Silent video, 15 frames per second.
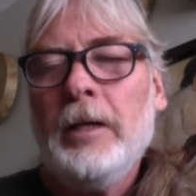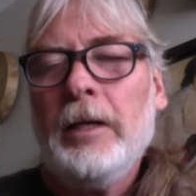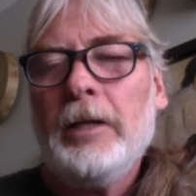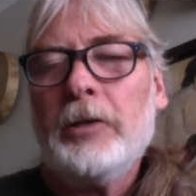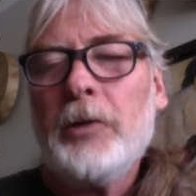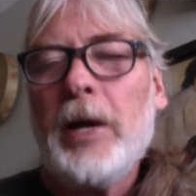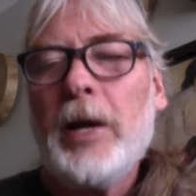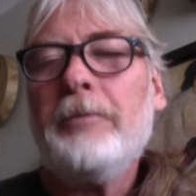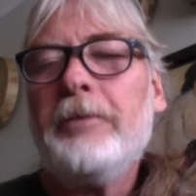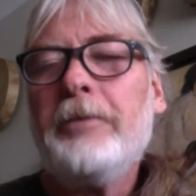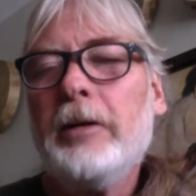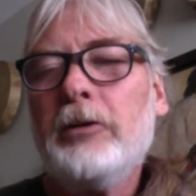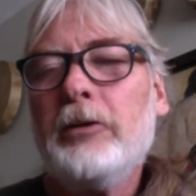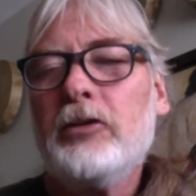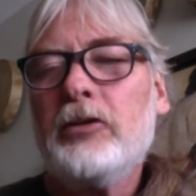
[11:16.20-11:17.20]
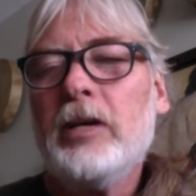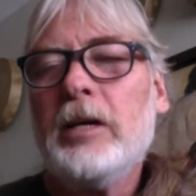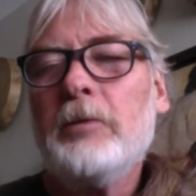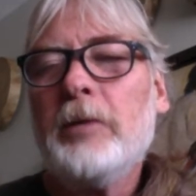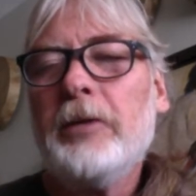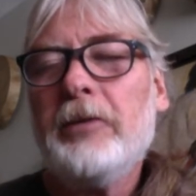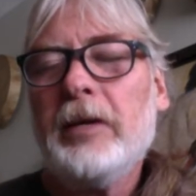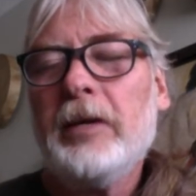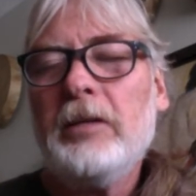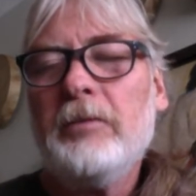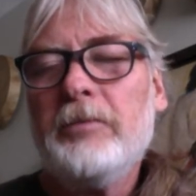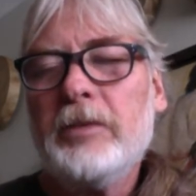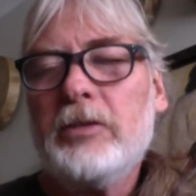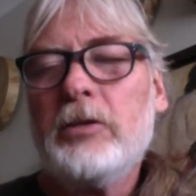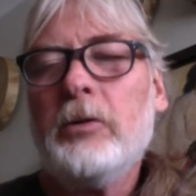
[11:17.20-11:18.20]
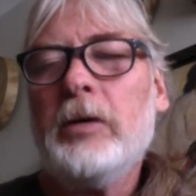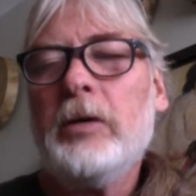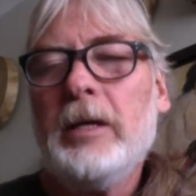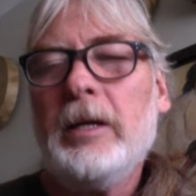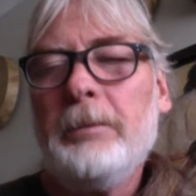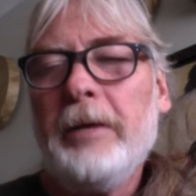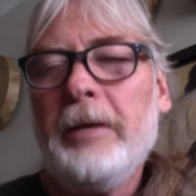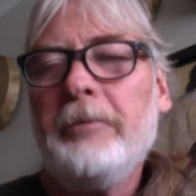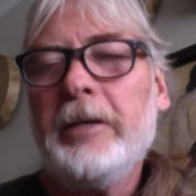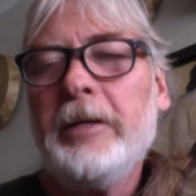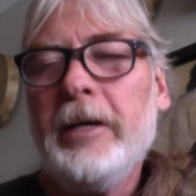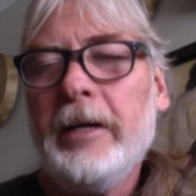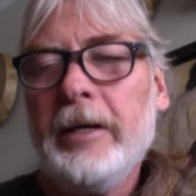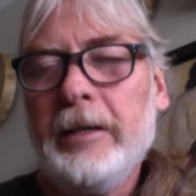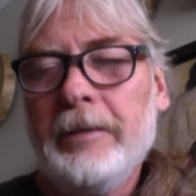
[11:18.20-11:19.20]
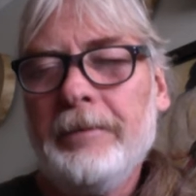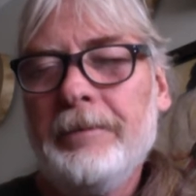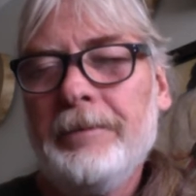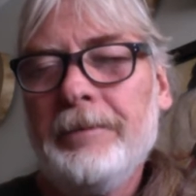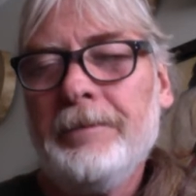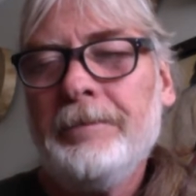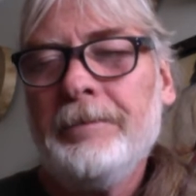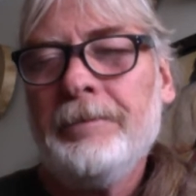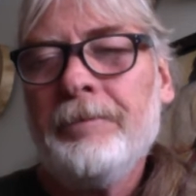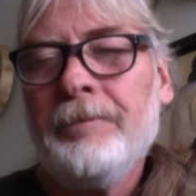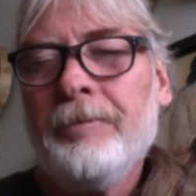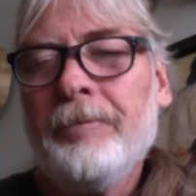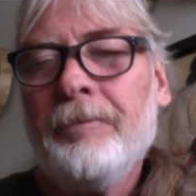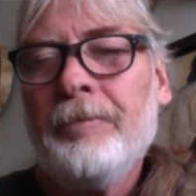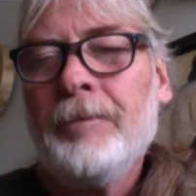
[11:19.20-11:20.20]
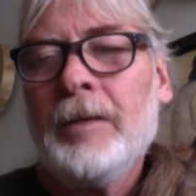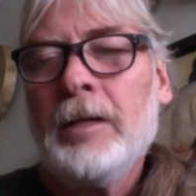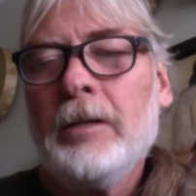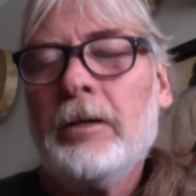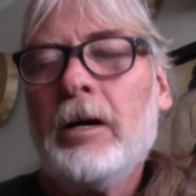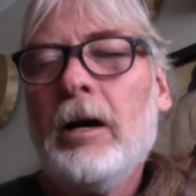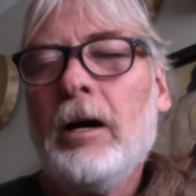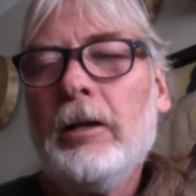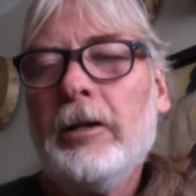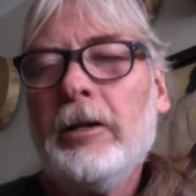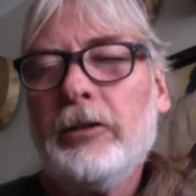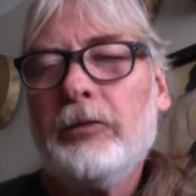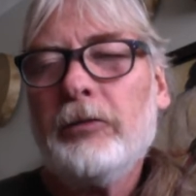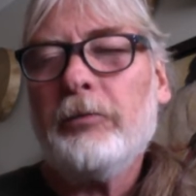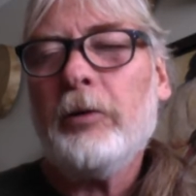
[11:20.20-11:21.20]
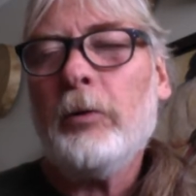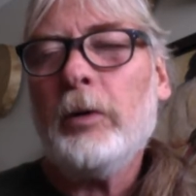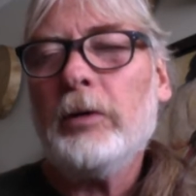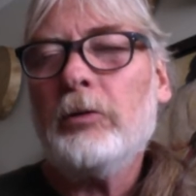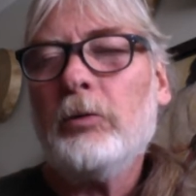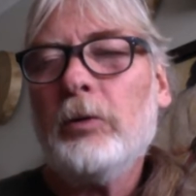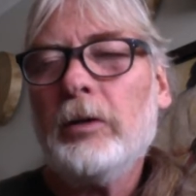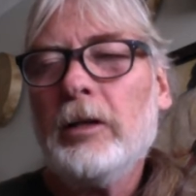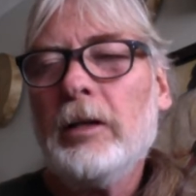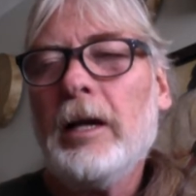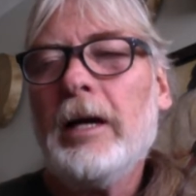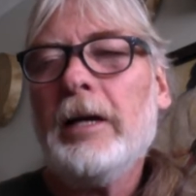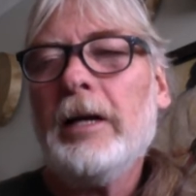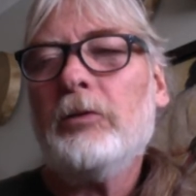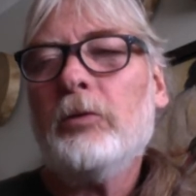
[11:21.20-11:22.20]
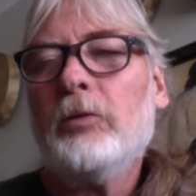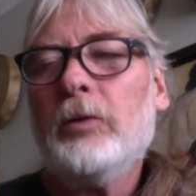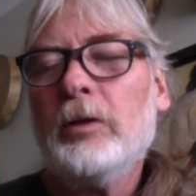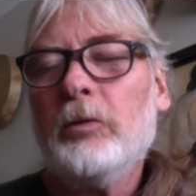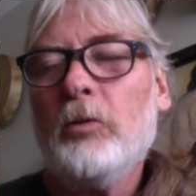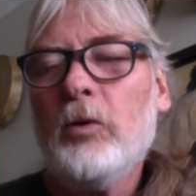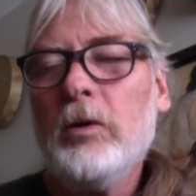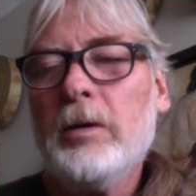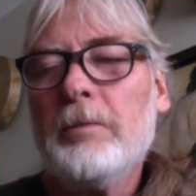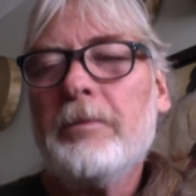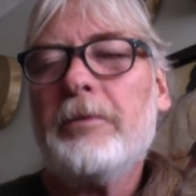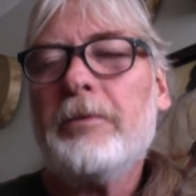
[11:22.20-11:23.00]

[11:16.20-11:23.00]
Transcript: Grandfather Sun, we thank you for showing up every day, calling us forward toward the light, toward the warmth,